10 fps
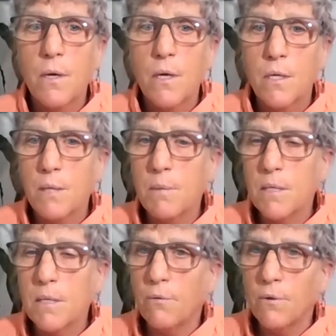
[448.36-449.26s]
it's going to
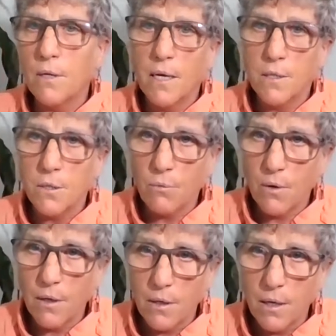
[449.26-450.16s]
be different than I took
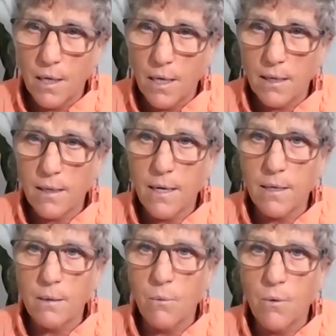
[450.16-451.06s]
one at 8 o'clock
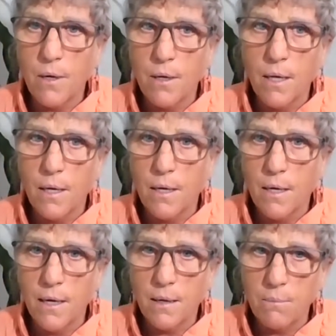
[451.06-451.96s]
in the morning and
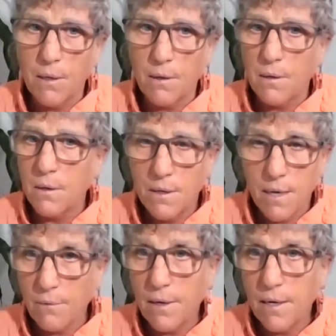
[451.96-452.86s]
it had been
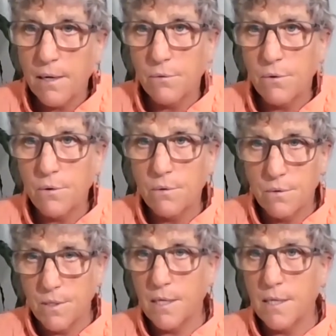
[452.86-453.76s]
not raining for
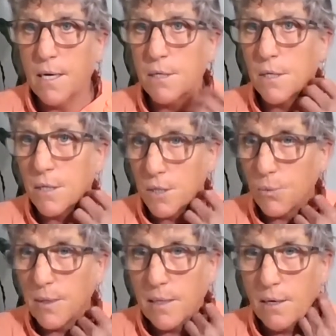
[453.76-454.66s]
10 days and it's
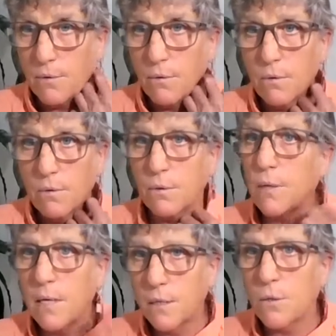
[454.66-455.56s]
windy out. The
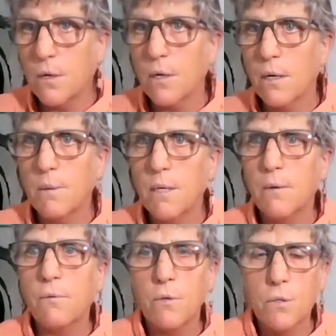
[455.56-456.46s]
readings are all going to be
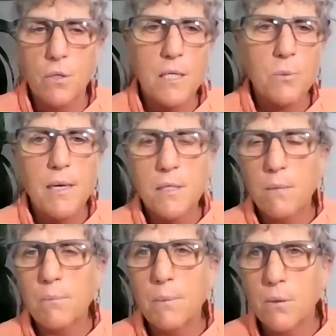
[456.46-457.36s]
different. So that's why
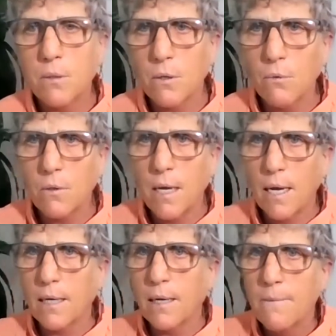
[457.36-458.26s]
some people don't
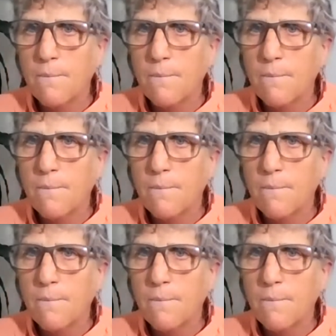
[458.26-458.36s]
like